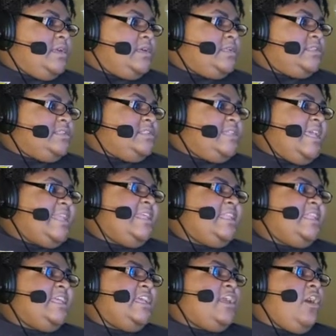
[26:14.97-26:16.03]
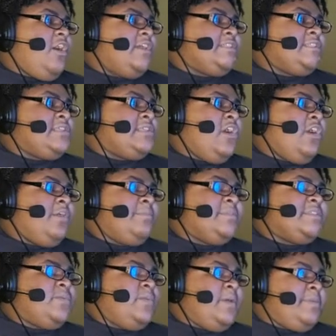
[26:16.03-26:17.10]
Technically, Carson's arm is
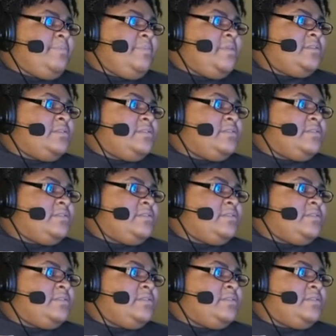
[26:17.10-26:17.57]
a weapon,